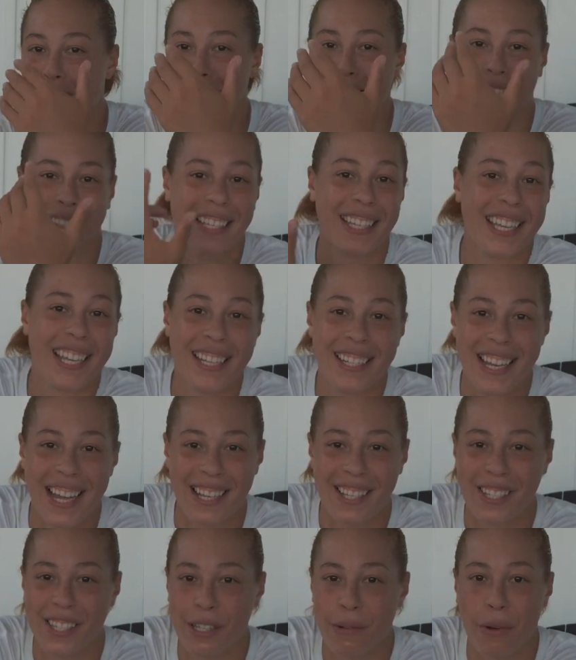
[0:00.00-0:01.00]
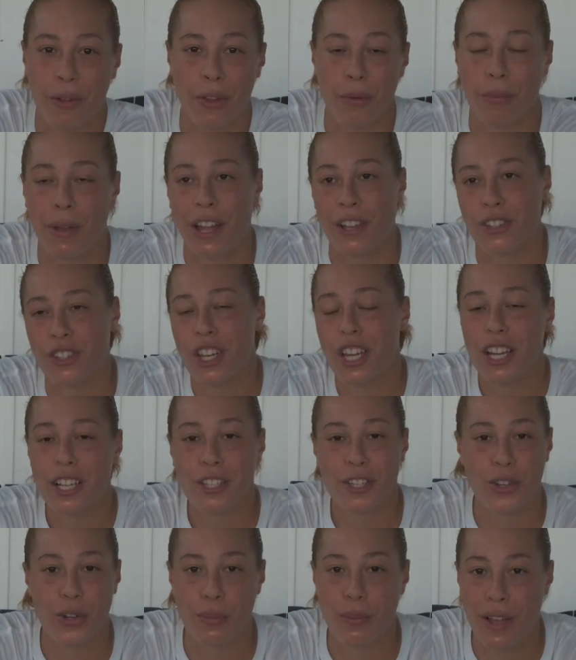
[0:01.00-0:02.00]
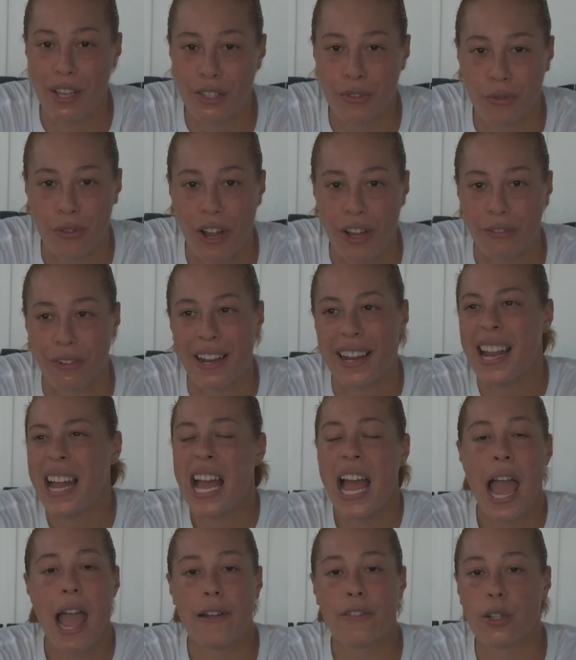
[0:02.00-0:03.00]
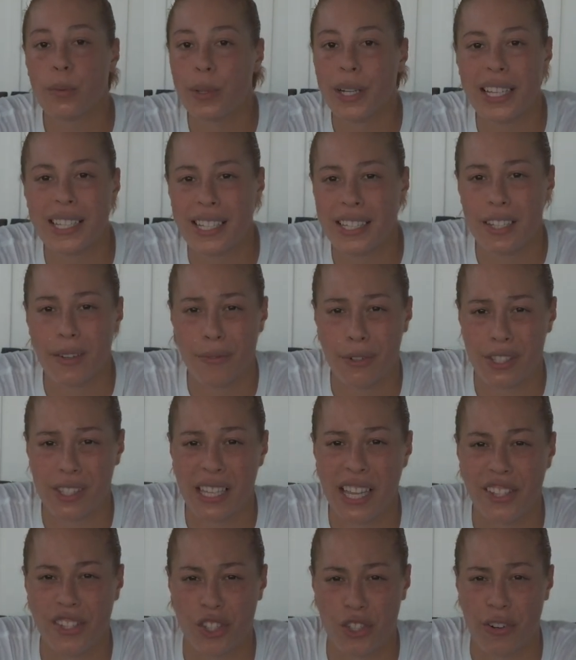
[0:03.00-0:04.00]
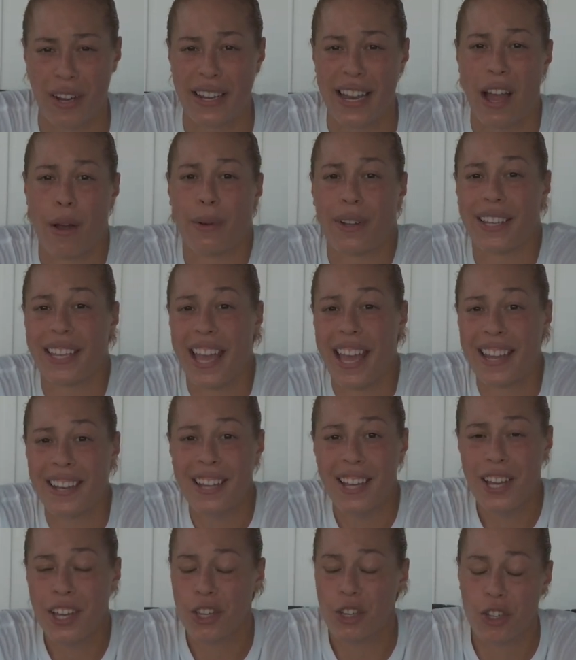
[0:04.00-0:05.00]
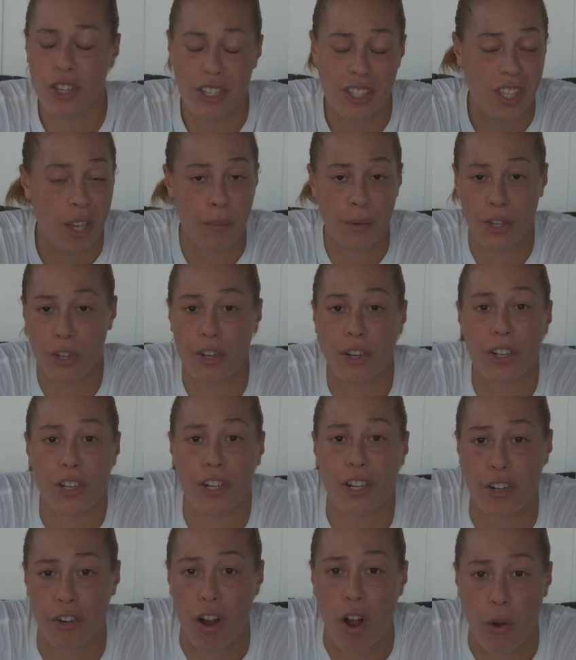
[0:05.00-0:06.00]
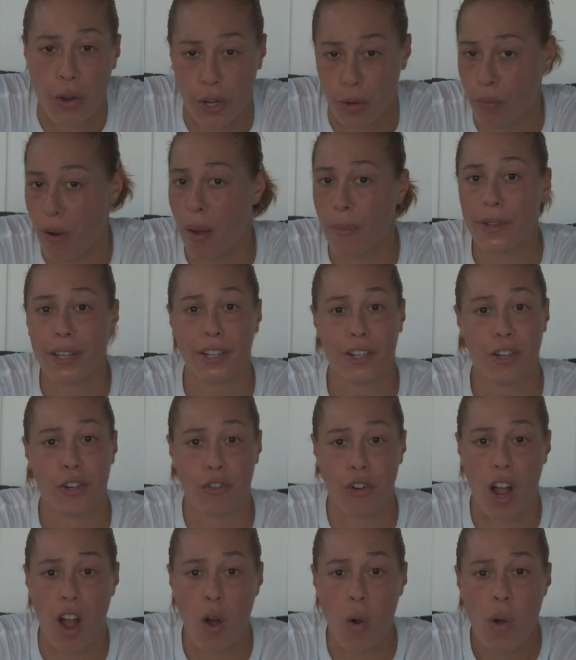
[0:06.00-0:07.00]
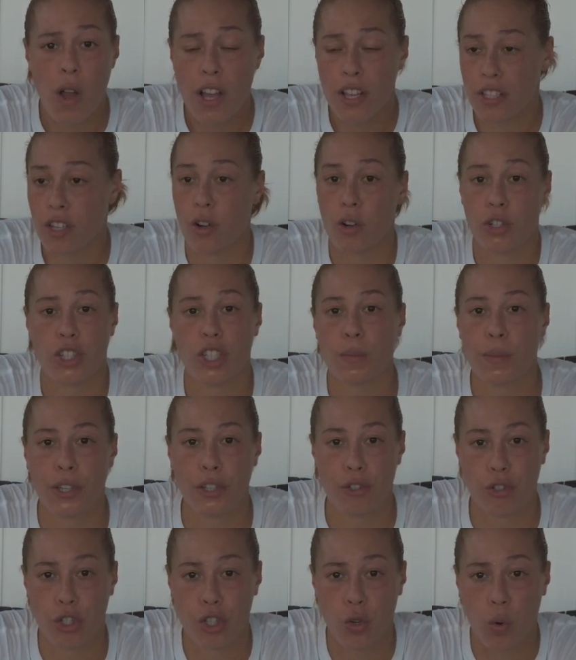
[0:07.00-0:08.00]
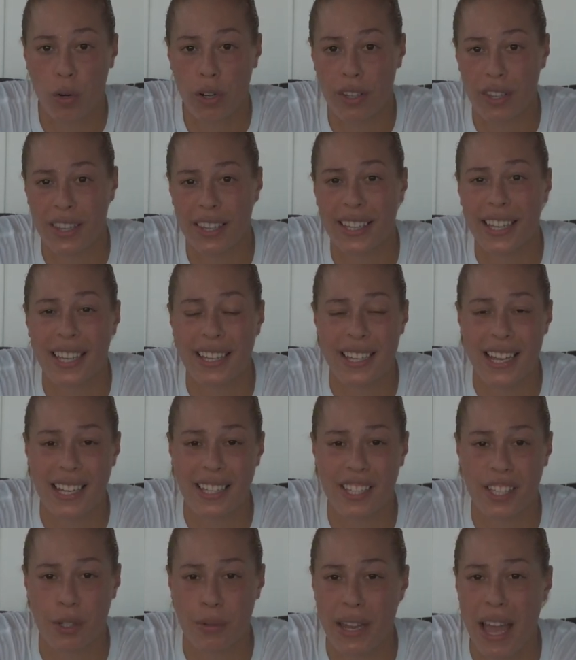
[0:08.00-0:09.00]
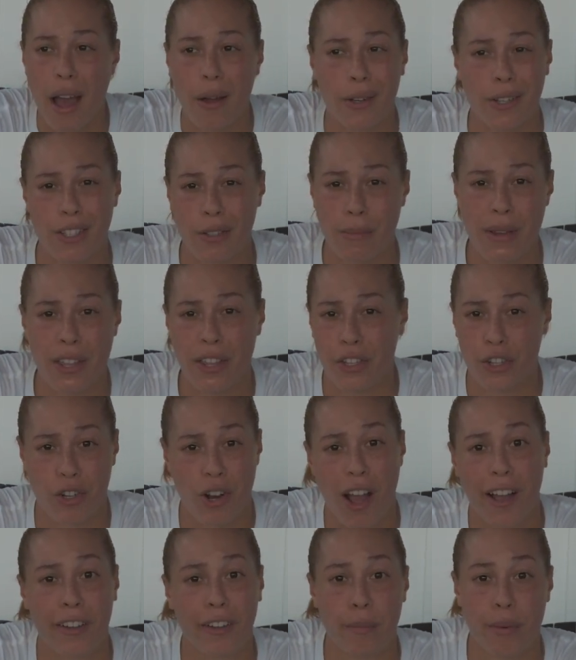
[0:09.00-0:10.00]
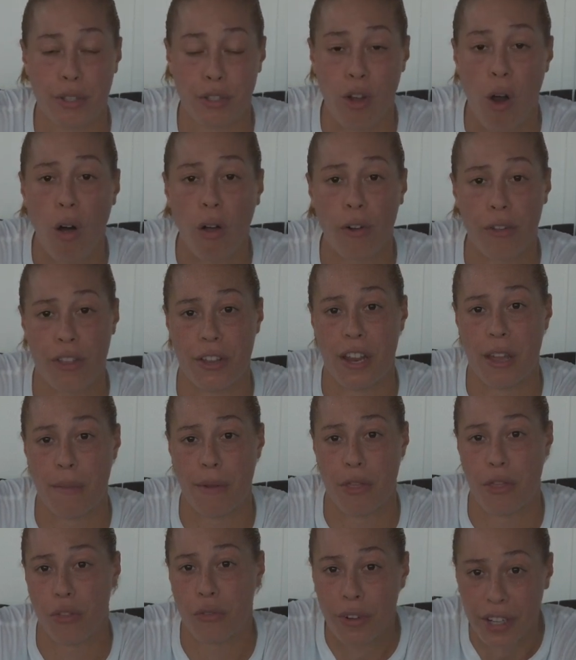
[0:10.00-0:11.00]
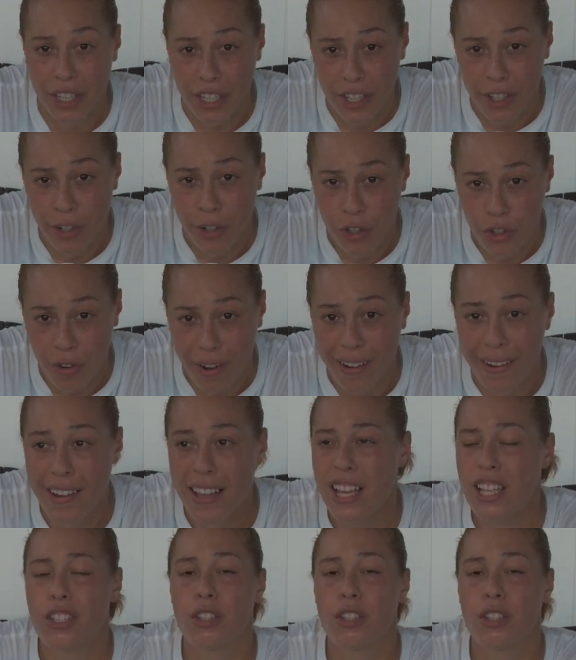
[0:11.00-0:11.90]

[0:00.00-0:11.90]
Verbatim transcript: the, the kid next to you on the bench, to your best friend, right? Everybody's at different stages right now. Again, some of you're going to grow. You're probably going to grow. So just because you're shorter than the kid next to you now doesn't mean that you're not going to be taller than him in three years, right?